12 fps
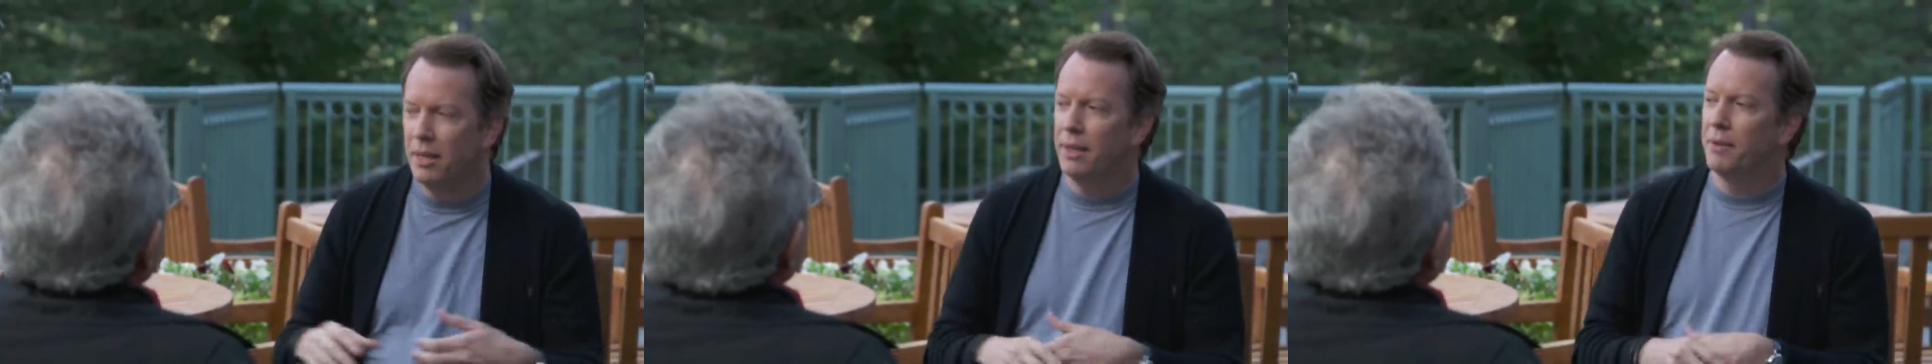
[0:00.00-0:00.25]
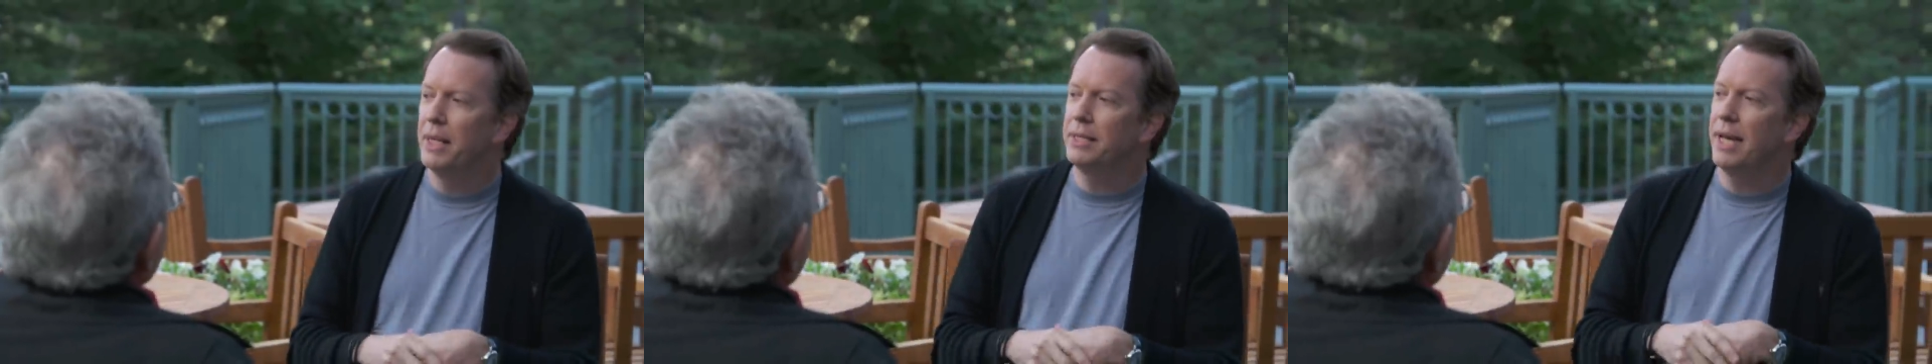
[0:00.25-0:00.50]

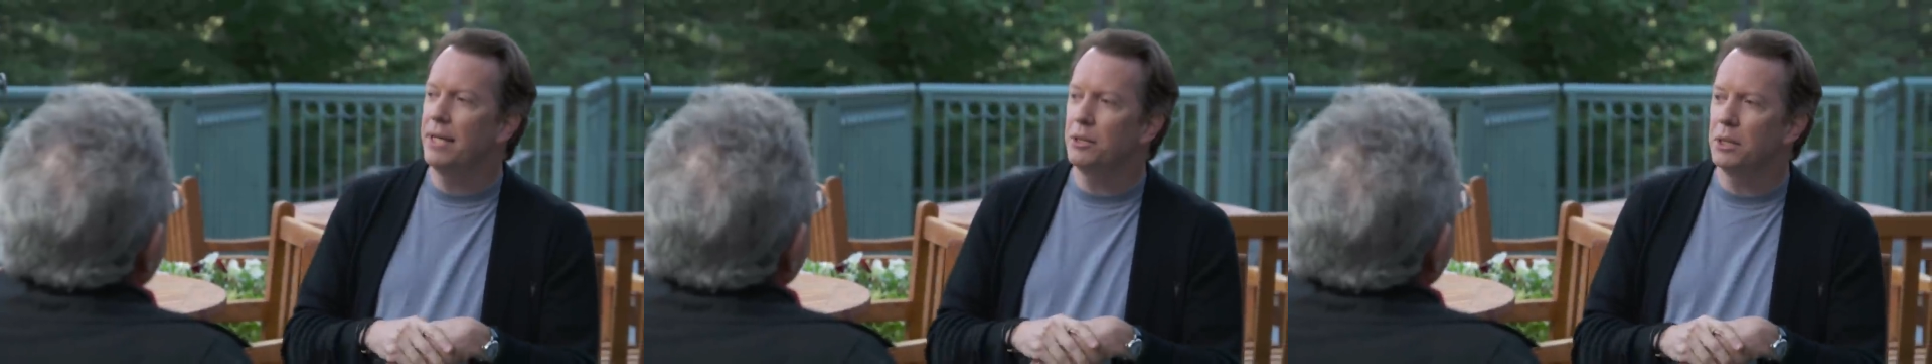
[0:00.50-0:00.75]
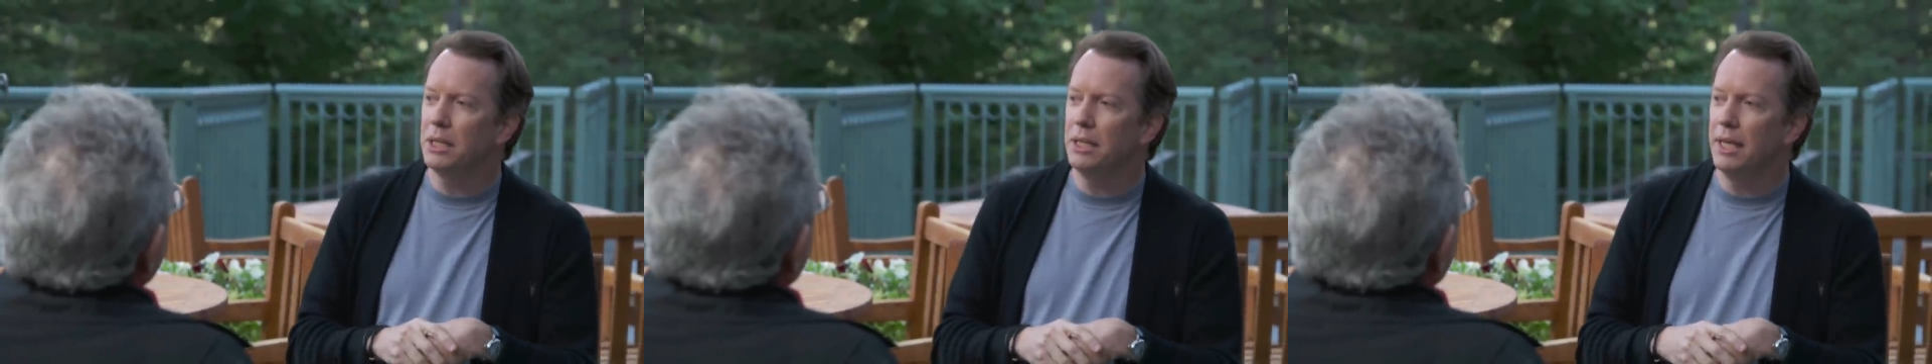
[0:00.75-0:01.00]
Now, that's
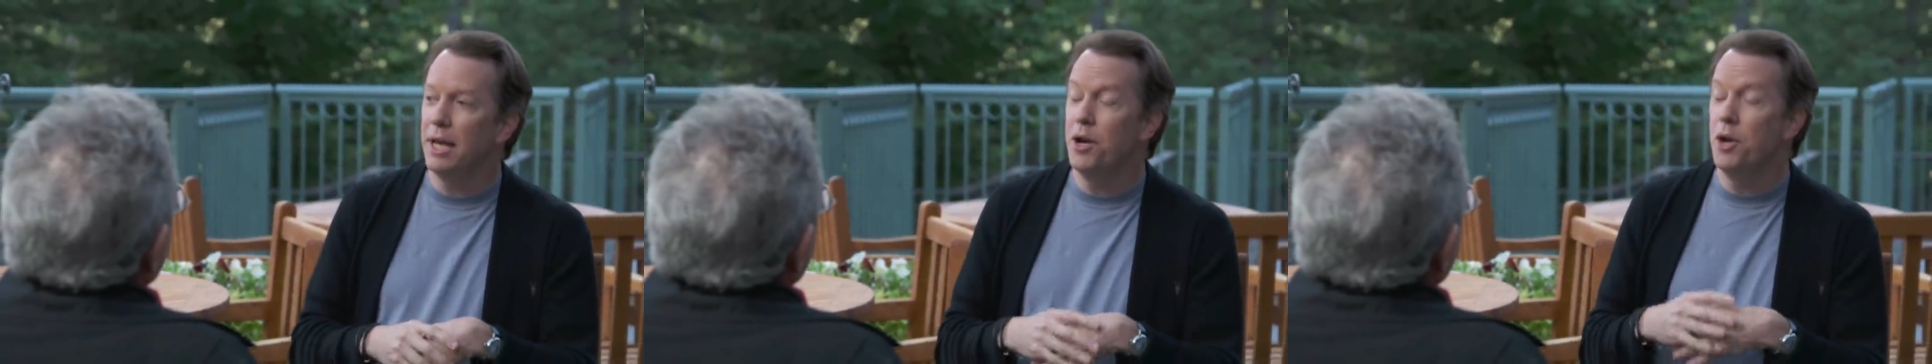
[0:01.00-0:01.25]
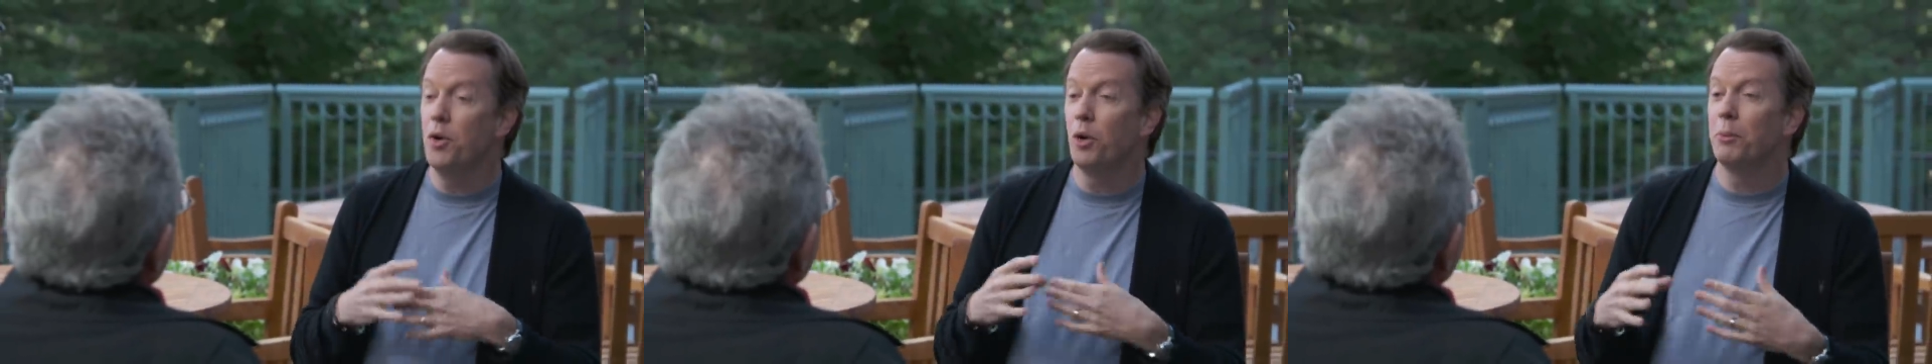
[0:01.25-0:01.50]
actually an
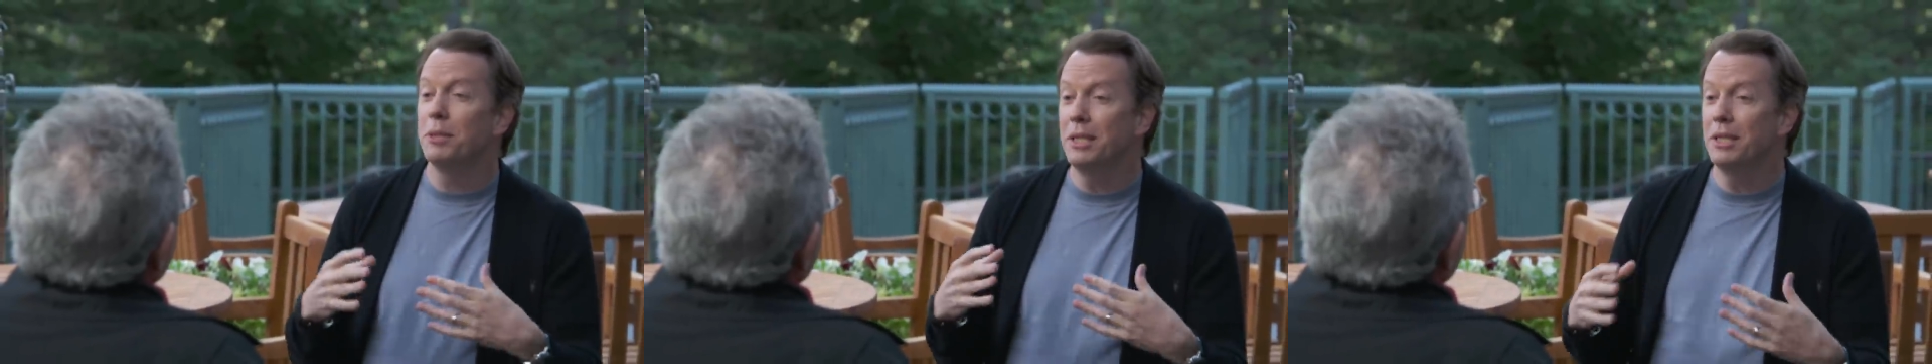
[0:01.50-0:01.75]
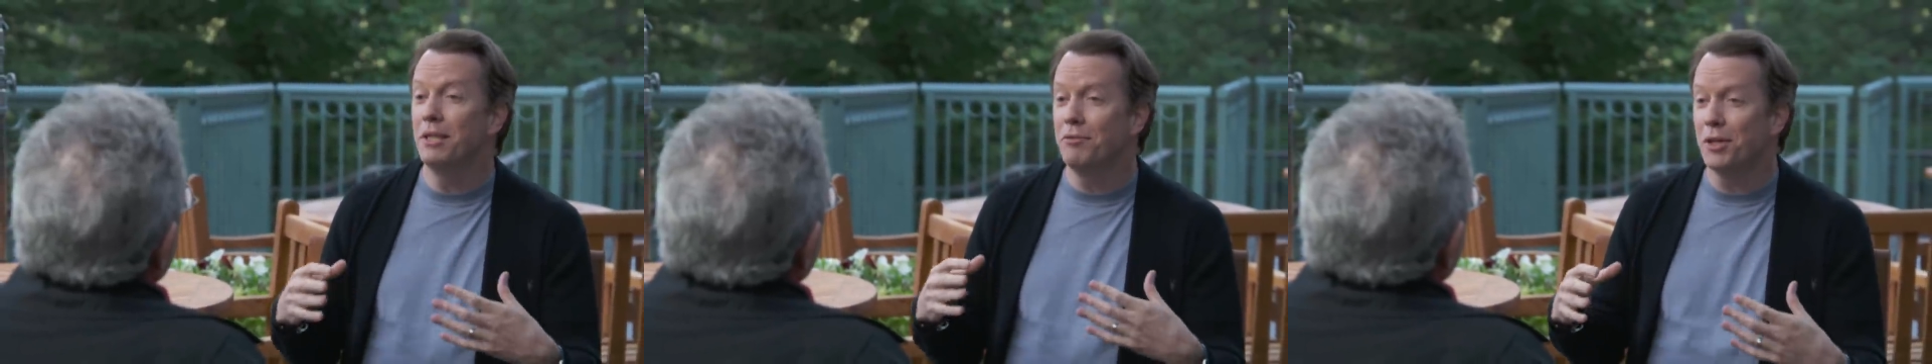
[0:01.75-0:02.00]

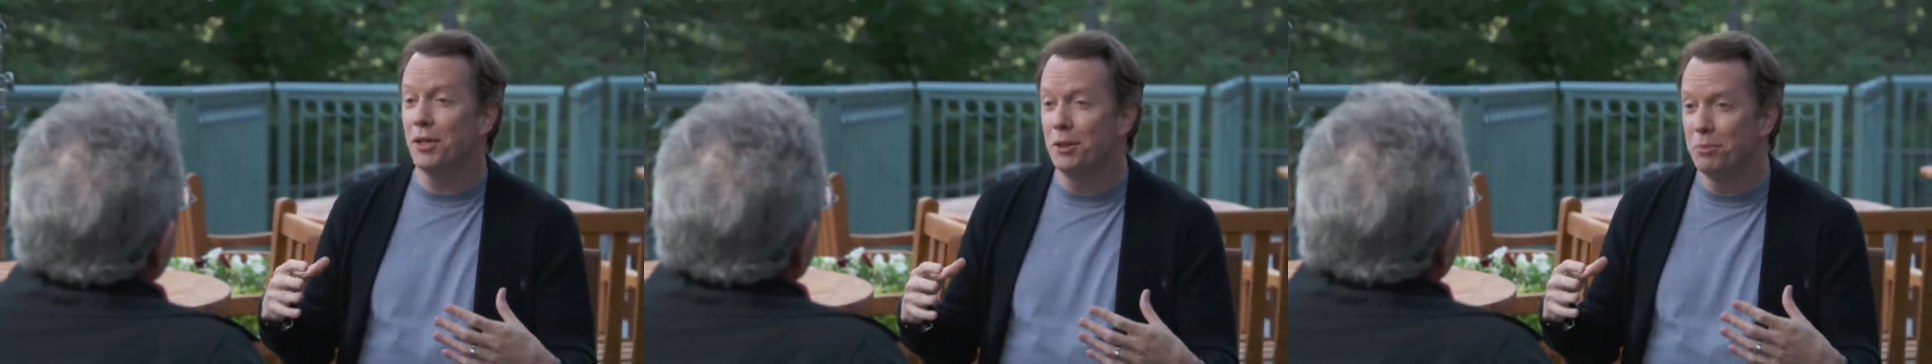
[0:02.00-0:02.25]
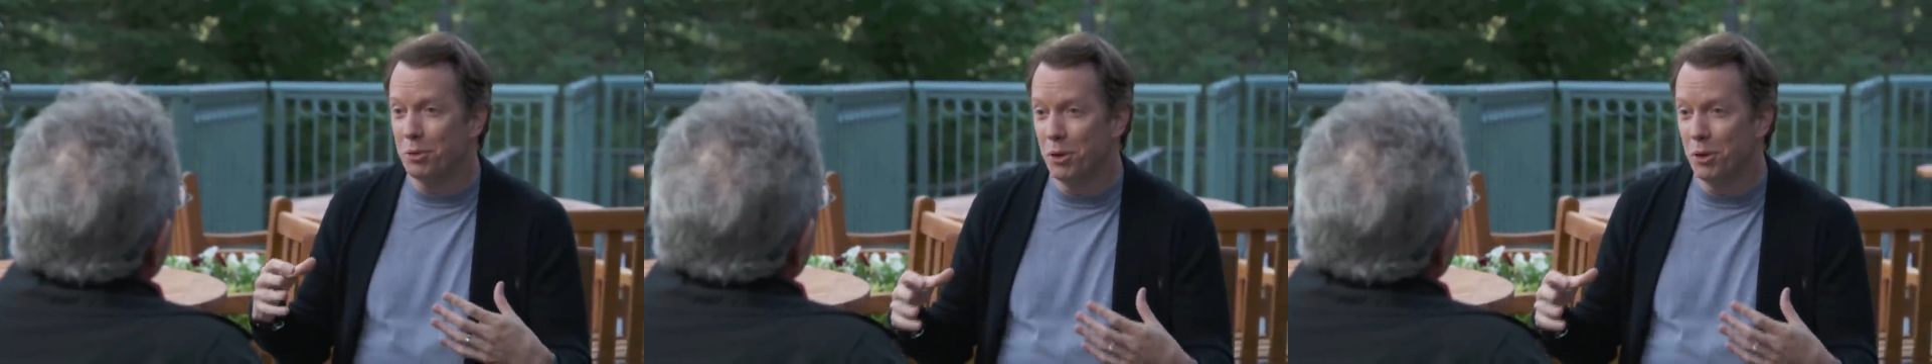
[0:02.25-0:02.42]
enormously difficult